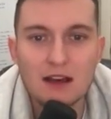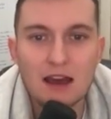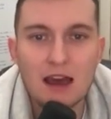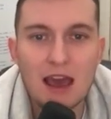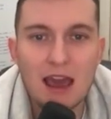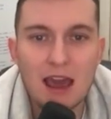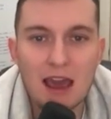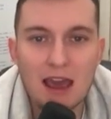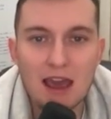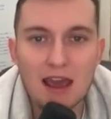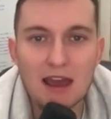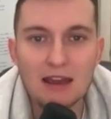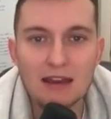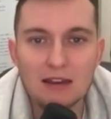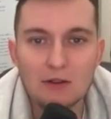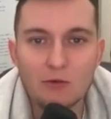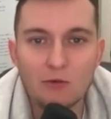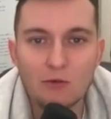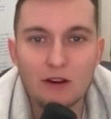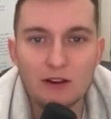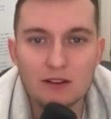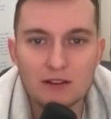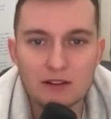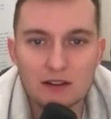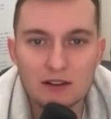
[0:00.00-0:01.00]
And
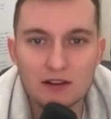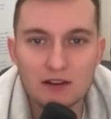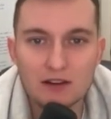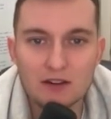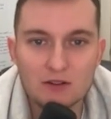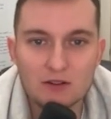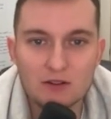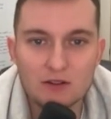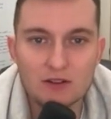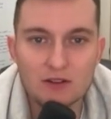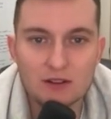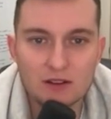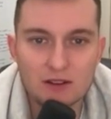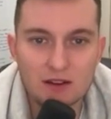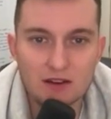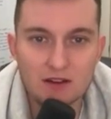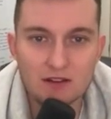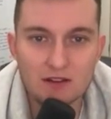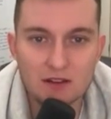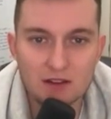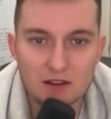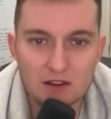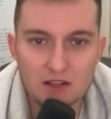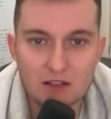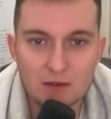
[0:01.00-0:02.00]
what it's going to do is uh, it's
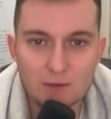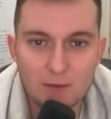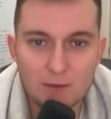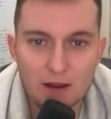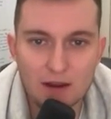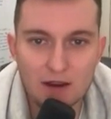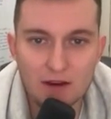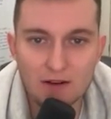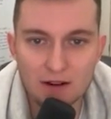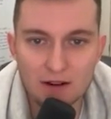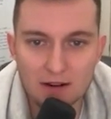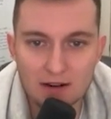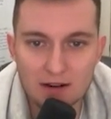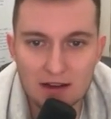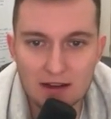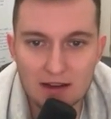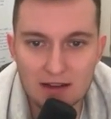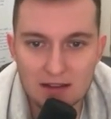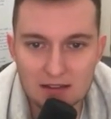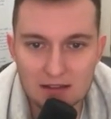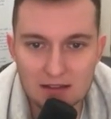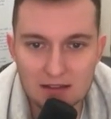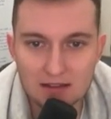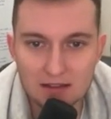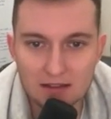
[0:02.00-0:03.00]
going to spit out a
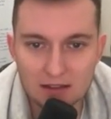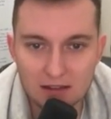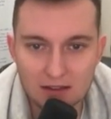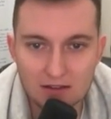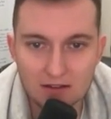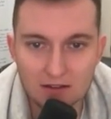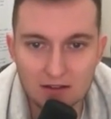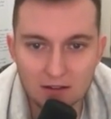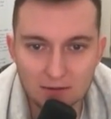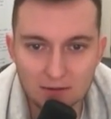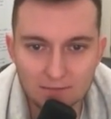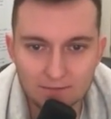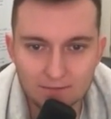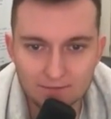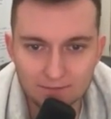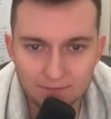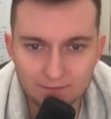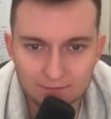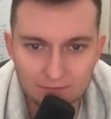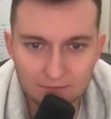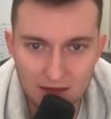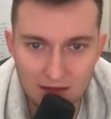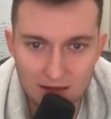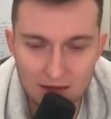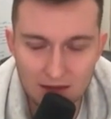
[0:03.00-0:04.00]
nice little
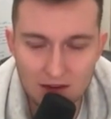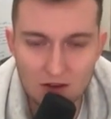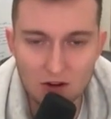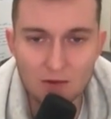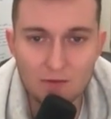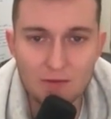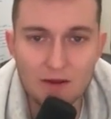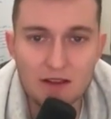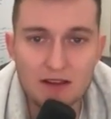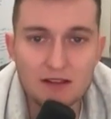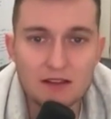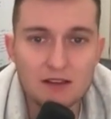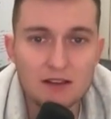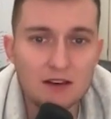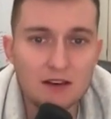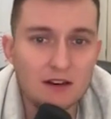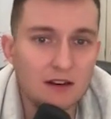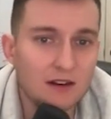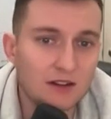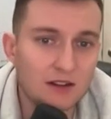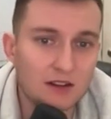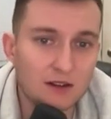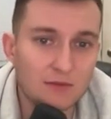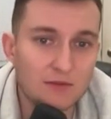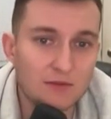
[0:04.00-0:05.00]
you know piece here
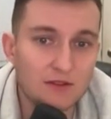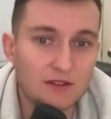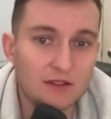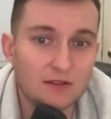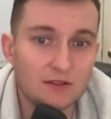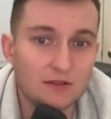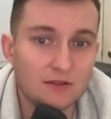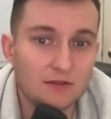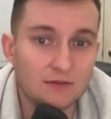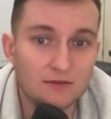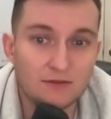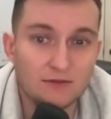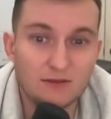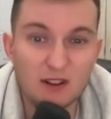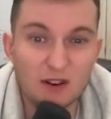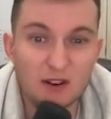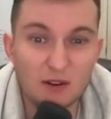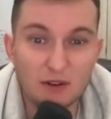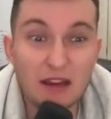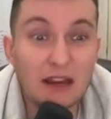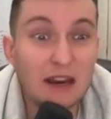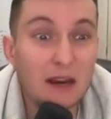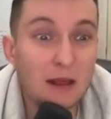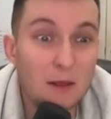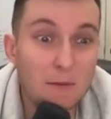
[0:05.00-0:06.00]
in terms of you know the
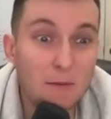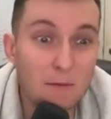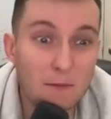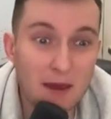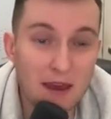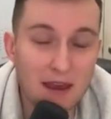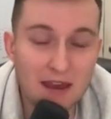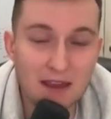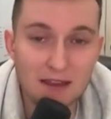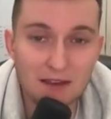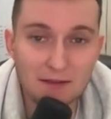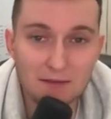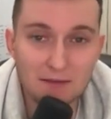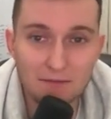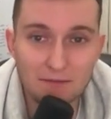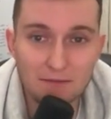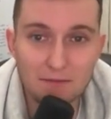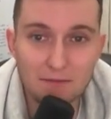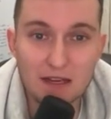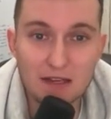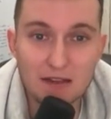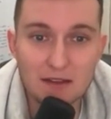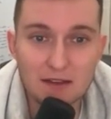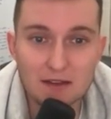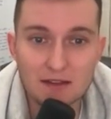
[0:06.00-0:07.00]
kind of the main
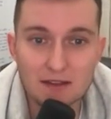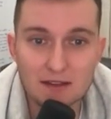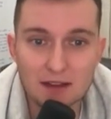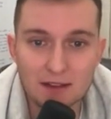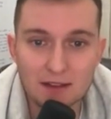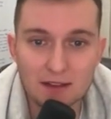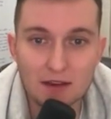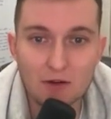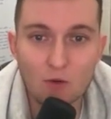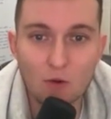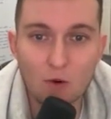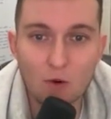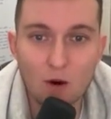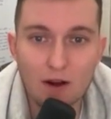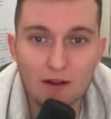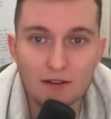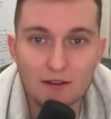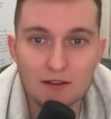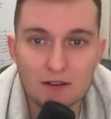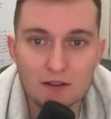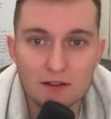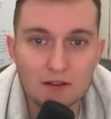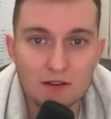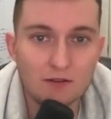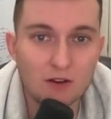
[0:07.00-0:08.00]
pieces that they want
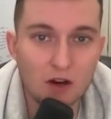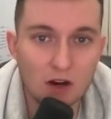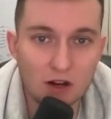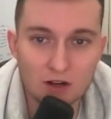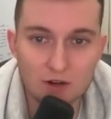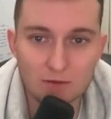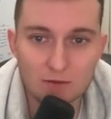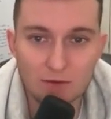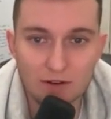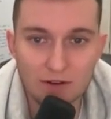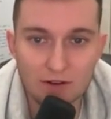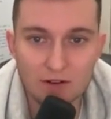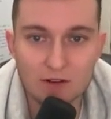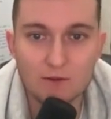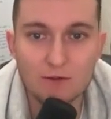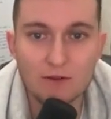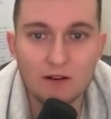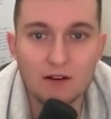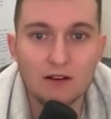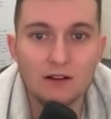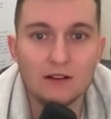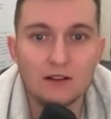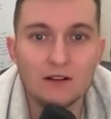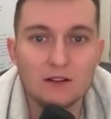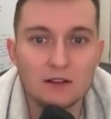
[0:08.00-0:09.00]
so knowledgeable
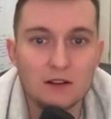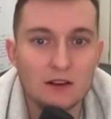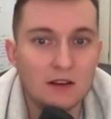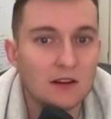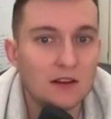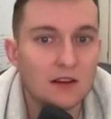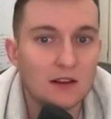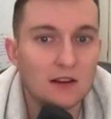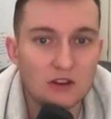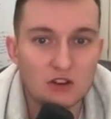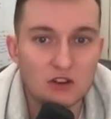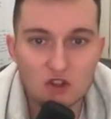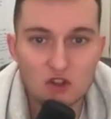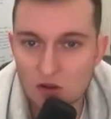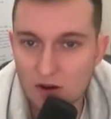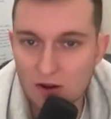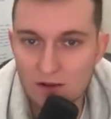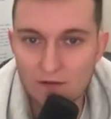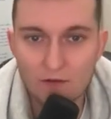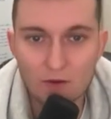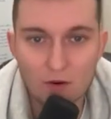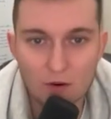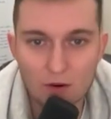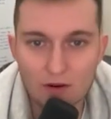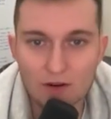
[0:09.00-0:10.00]
experience
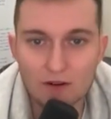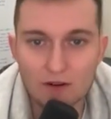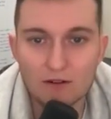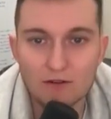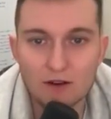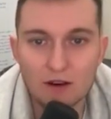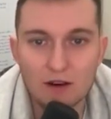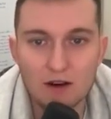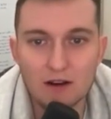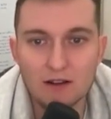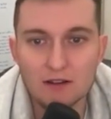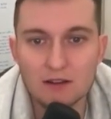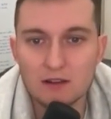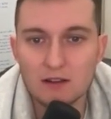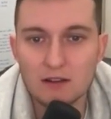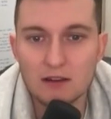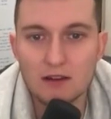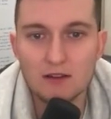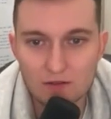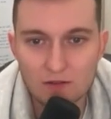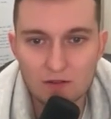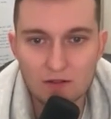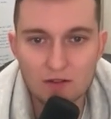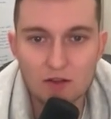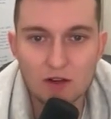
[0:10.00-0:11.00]
straightforward no
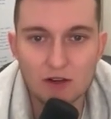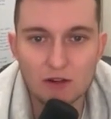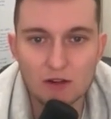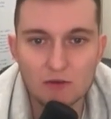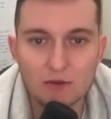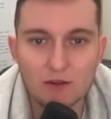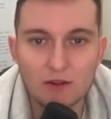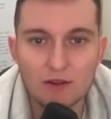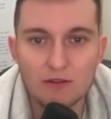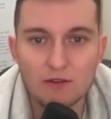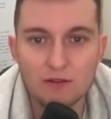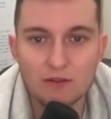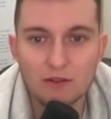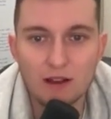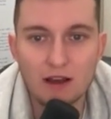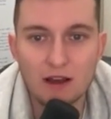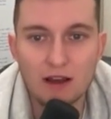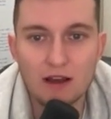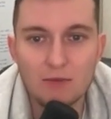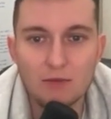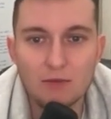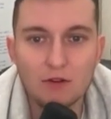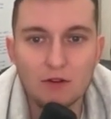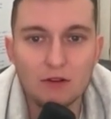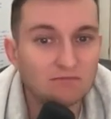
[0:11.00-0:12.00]
nonsense trustworthy
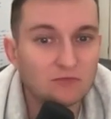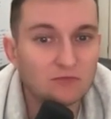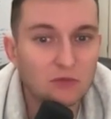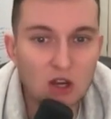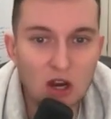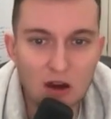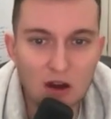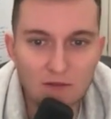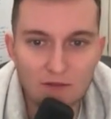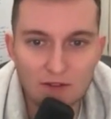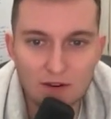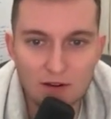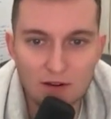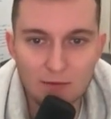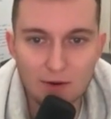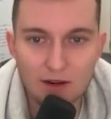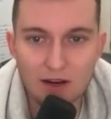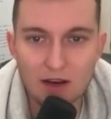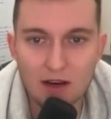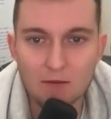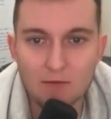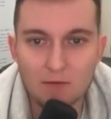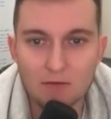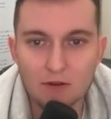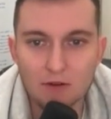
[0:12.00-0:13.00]
reliable confident but
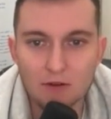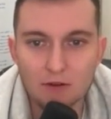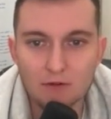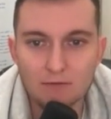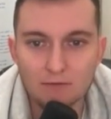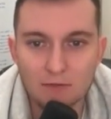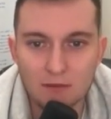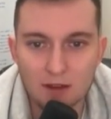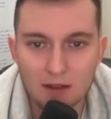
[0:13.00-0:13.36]
humble